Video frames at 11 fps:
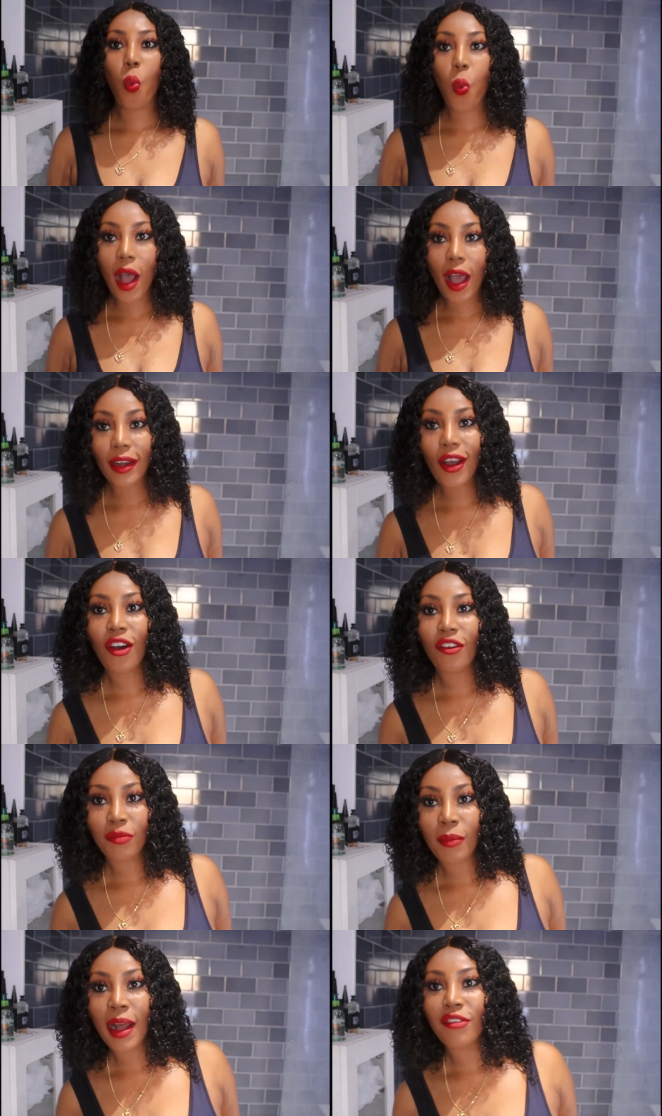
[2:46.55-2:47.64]
one
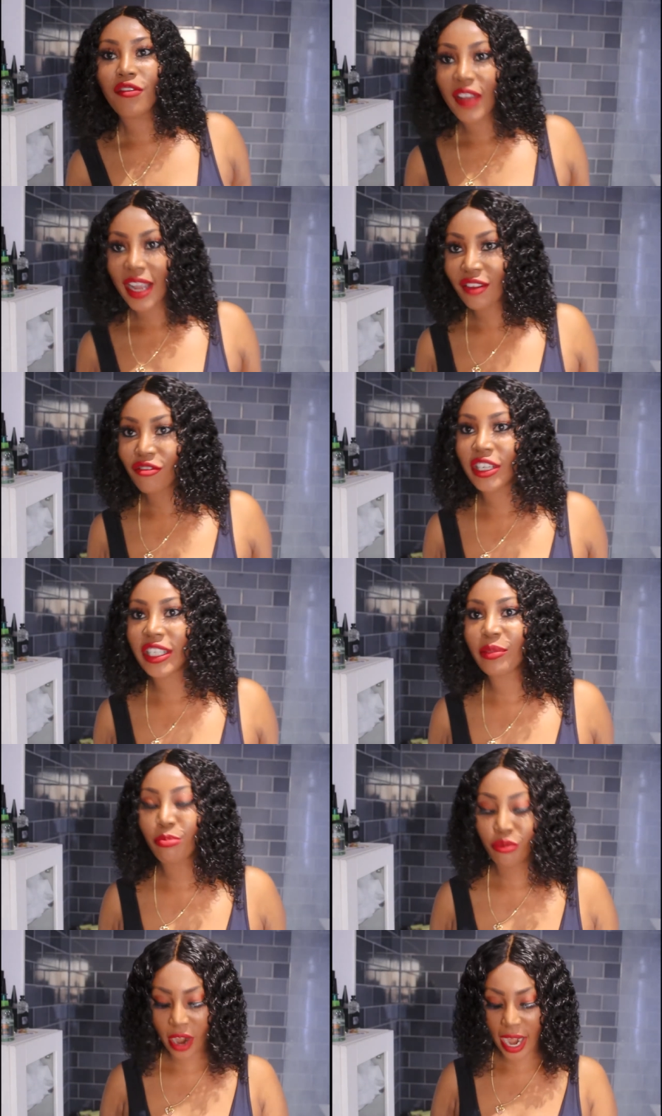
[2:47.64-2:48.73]
of my favorite
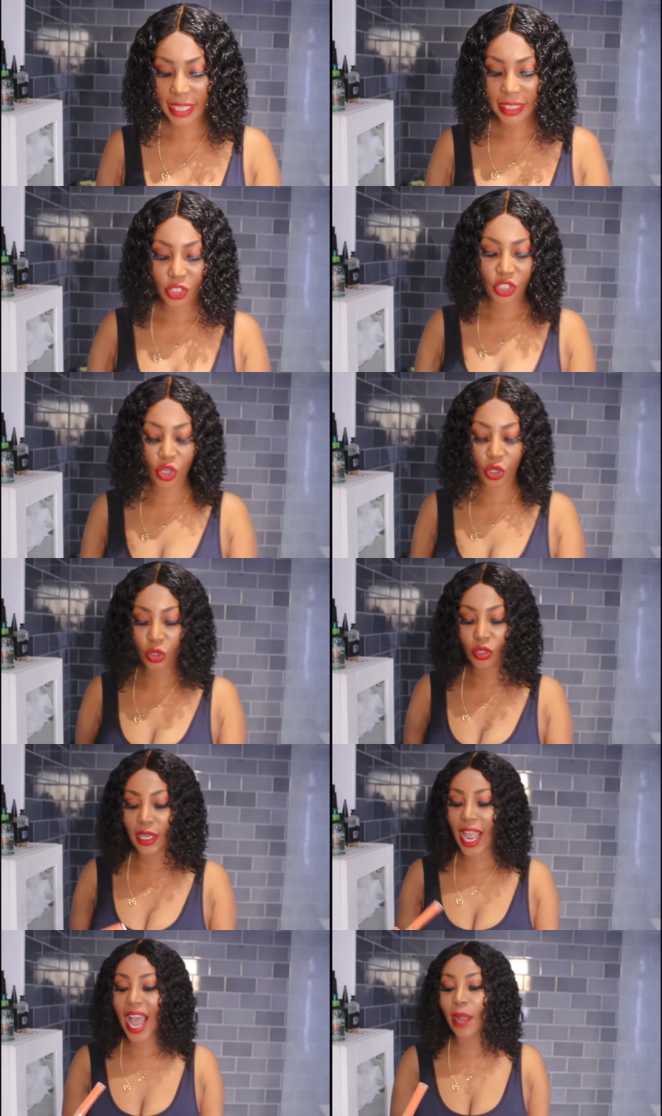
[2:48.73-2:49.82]
brands so
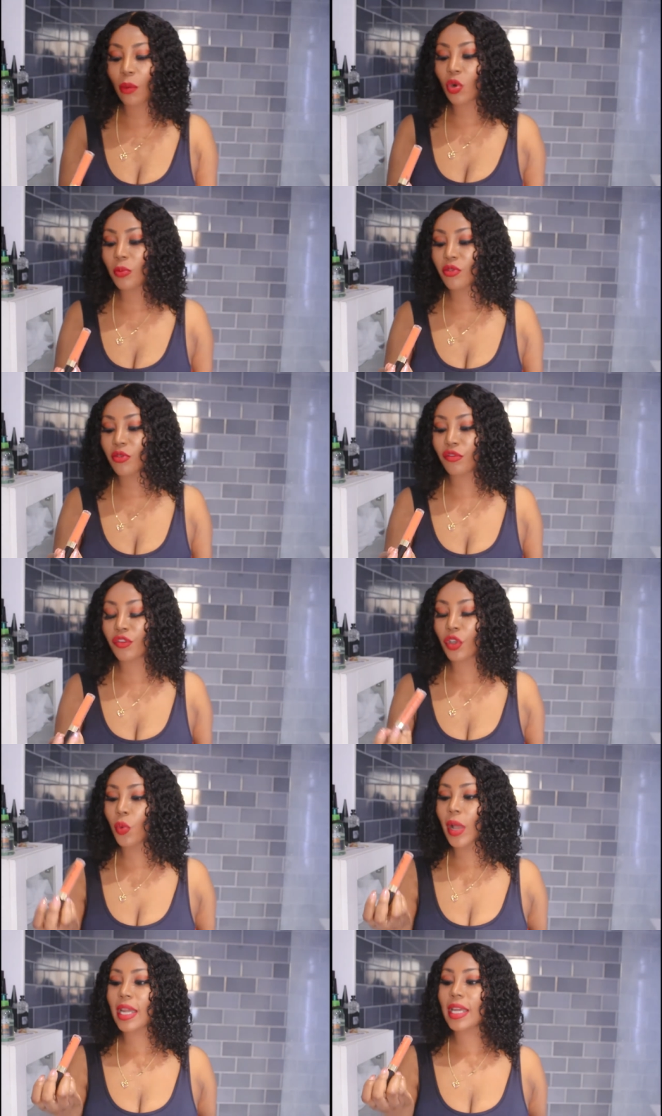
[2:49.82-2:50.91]
today I will be
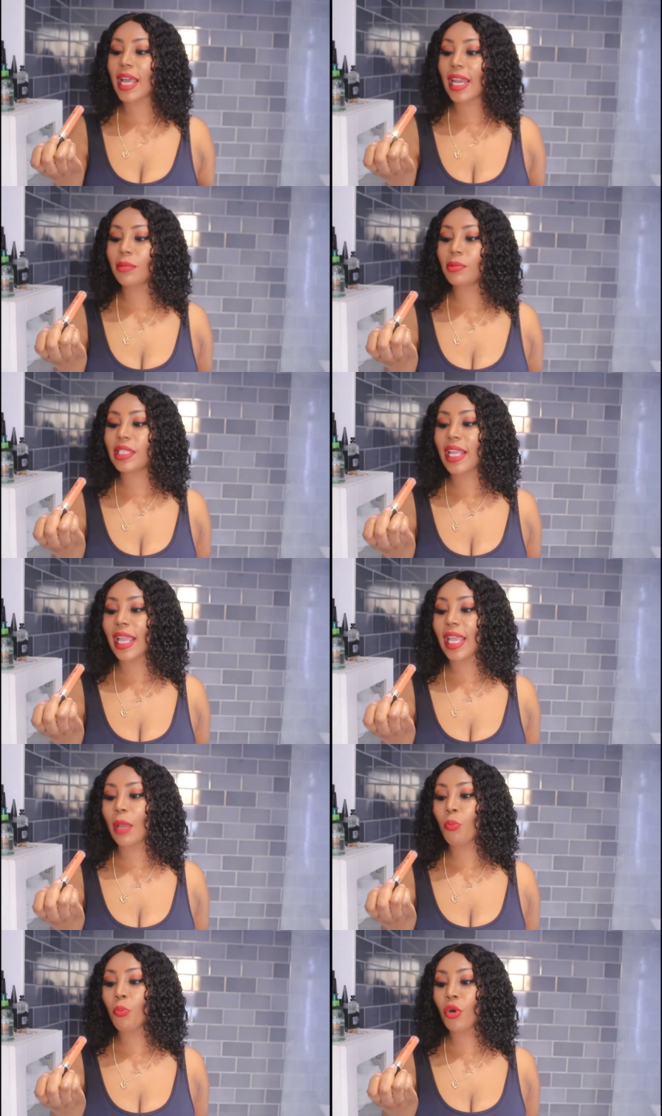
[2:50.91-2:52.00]
reviewing their
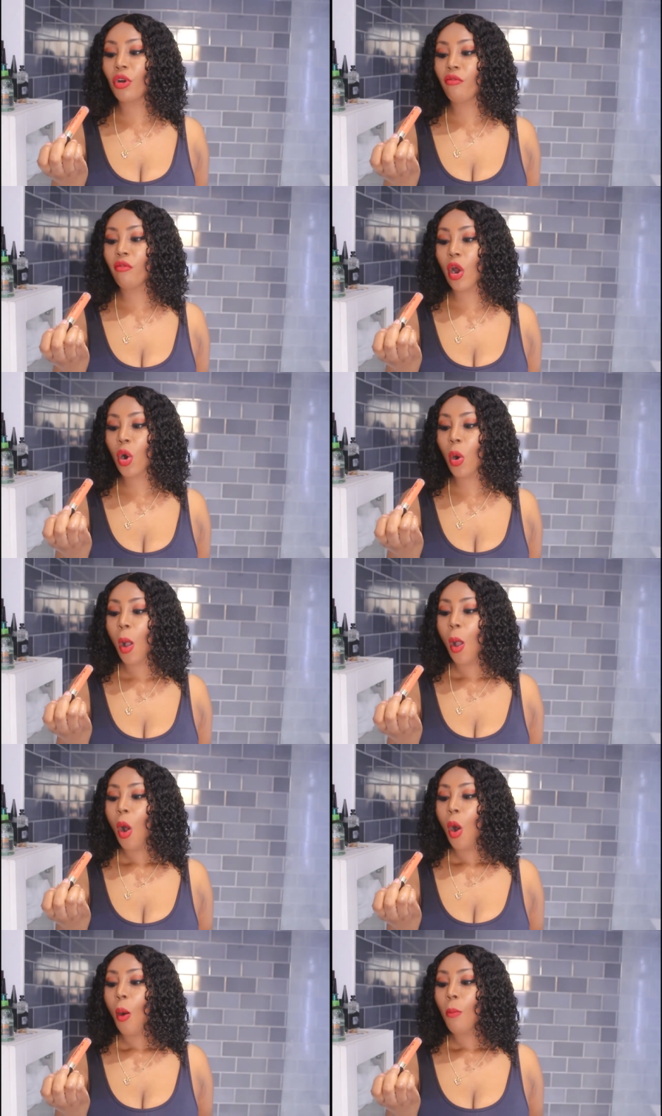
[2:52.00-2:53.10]
lipstick Monroe
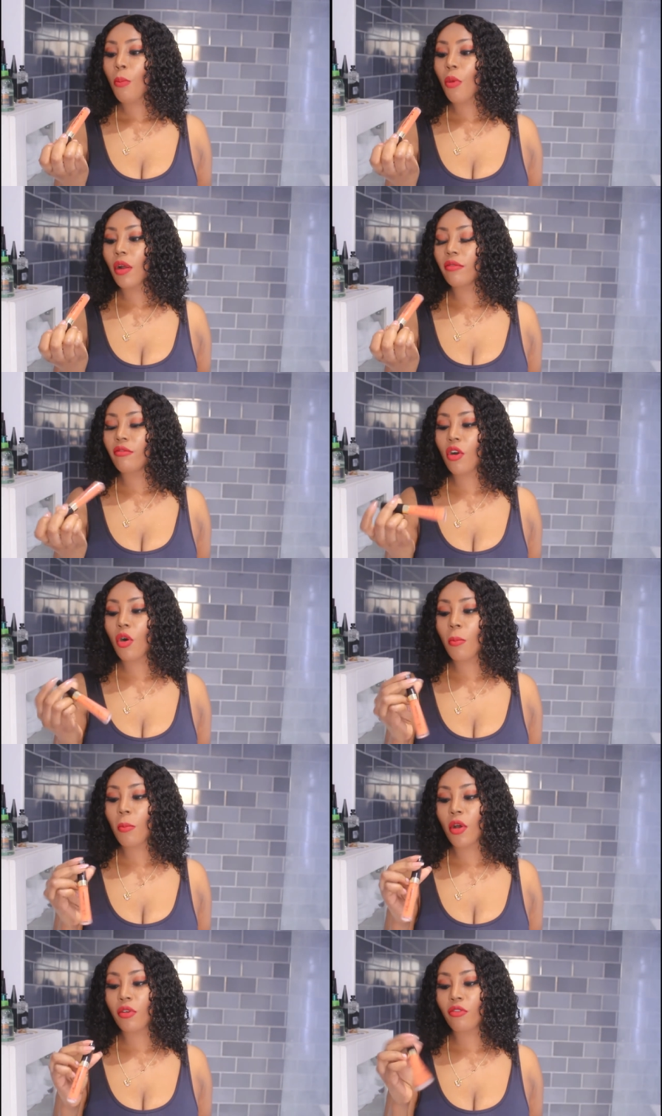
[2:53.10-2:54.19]
Monroe
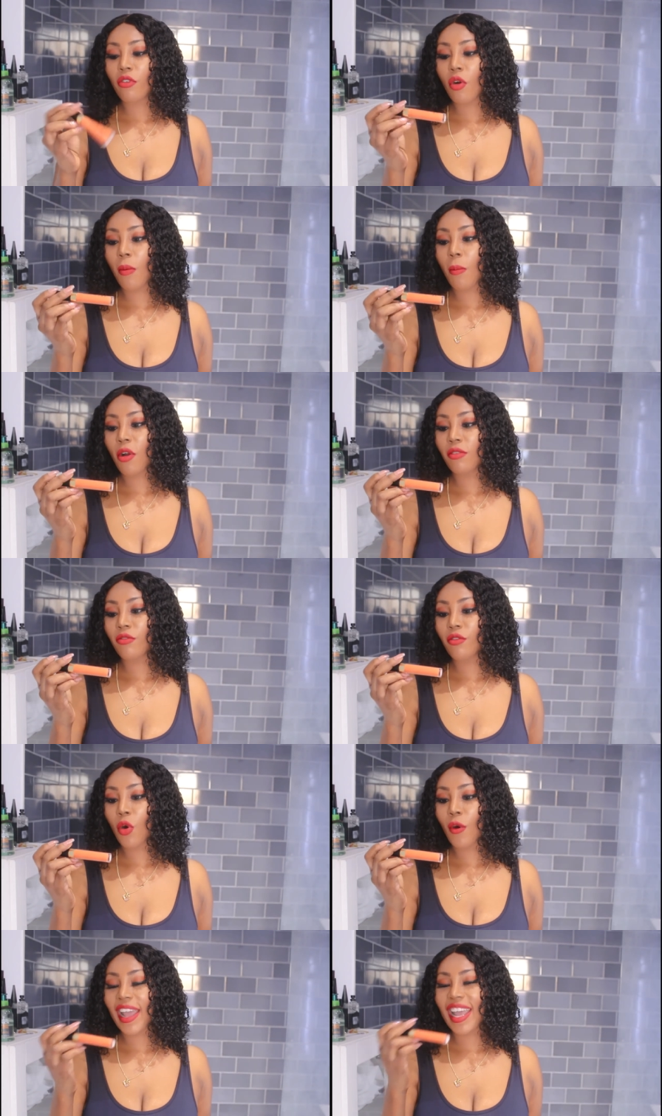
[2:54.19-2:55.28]
Monroe
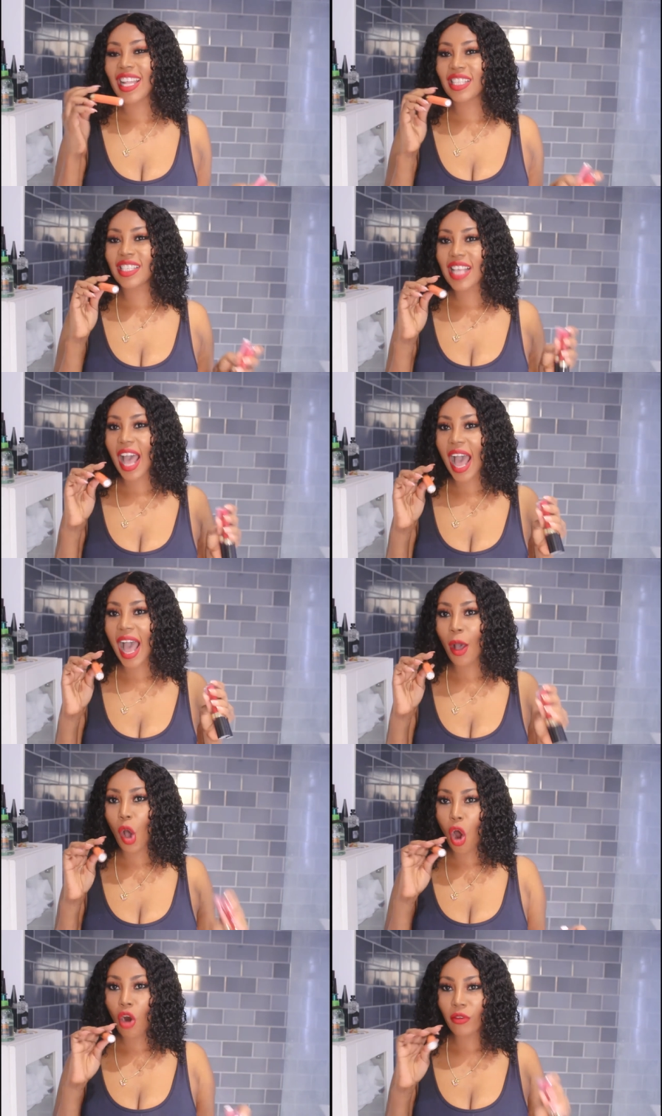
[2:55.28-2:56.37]
Monroe it's
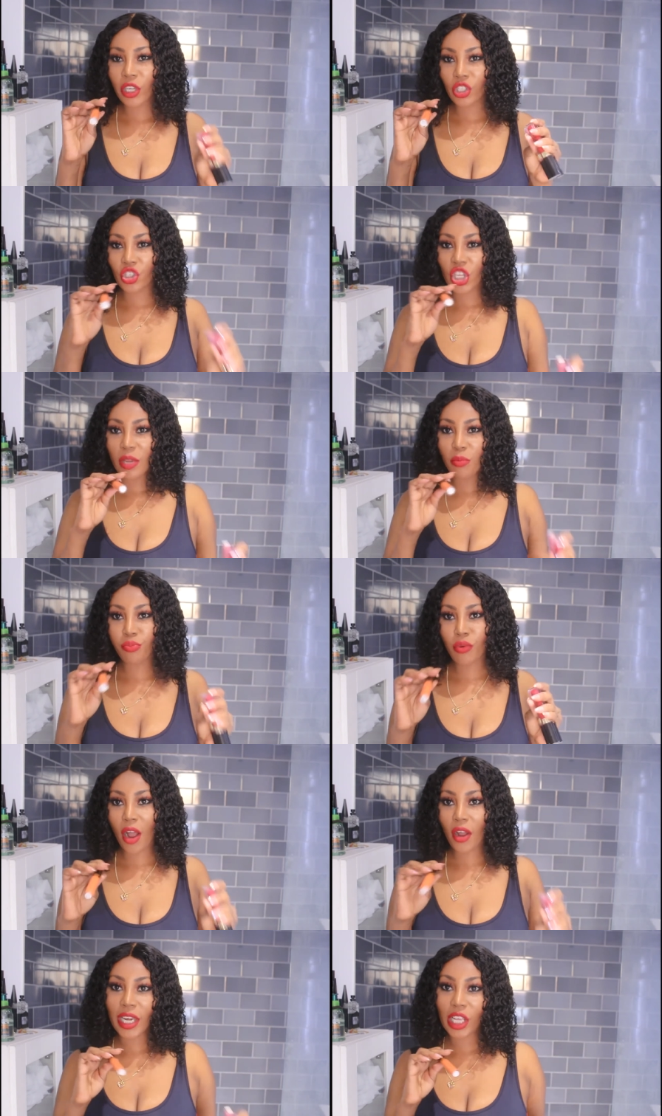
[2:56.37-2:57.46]
orangey
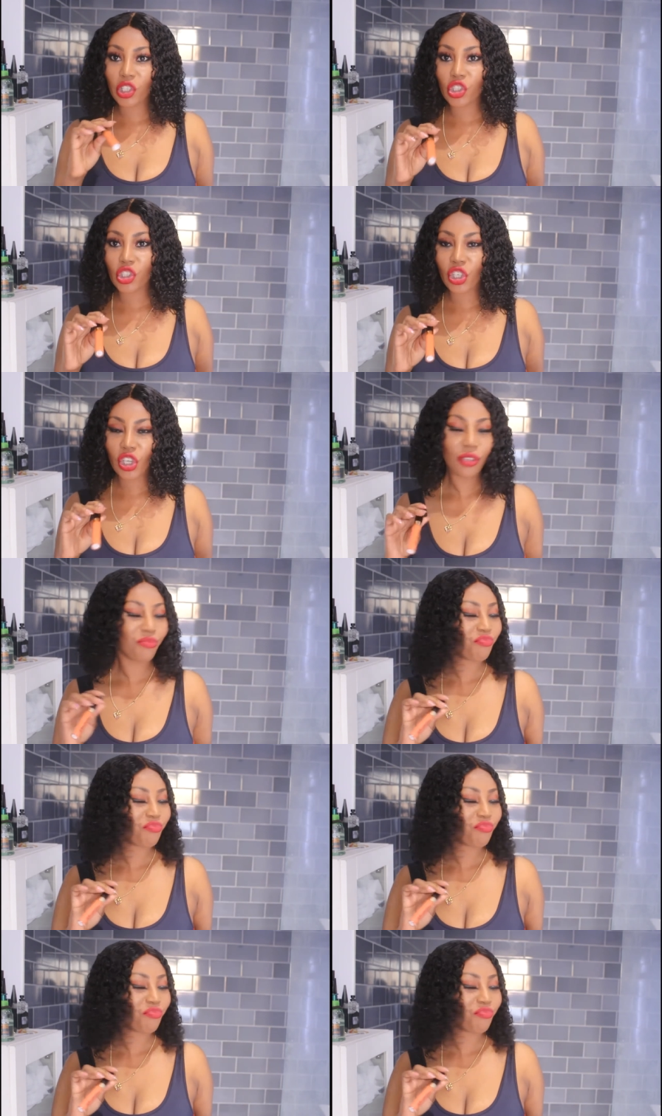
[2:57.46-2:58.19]
brownish